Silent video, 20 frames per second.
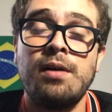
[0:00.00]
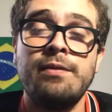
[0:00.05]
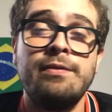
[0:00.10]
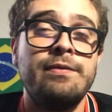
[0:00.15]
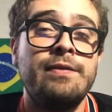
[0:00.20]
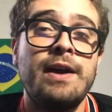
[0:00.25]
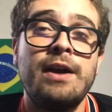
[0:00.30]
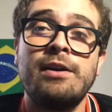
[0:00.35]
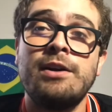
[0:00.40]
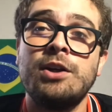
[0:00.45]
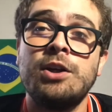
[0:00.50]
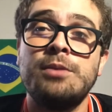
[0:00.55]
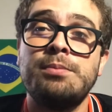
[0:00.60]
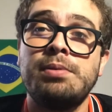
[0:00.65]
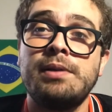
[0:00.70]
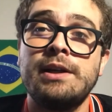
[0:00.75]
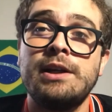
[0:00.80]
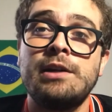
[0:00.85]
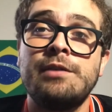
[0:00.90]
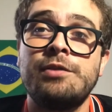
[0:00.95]
very good
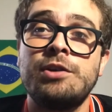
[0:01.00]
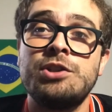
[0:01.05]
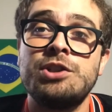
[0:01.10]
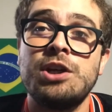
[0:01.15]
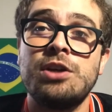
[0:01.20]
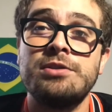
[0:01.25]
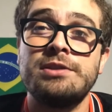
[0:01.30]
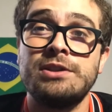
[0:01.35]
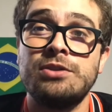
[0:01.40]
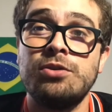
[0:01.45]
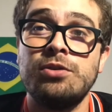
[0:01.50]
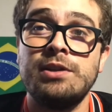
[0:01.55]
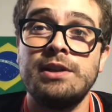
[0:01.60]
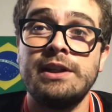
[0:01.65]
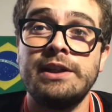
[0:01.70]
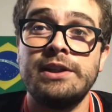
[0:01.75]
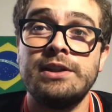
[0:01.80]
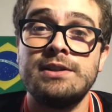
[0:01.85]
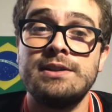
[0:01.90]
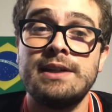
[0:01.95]
player for Chelsea through the
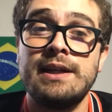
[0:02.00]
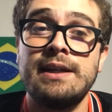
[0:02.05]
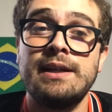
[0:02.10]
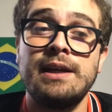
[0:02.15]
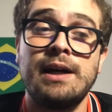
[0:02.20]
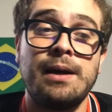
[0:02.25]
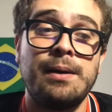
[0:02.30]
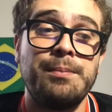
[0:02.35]
years, and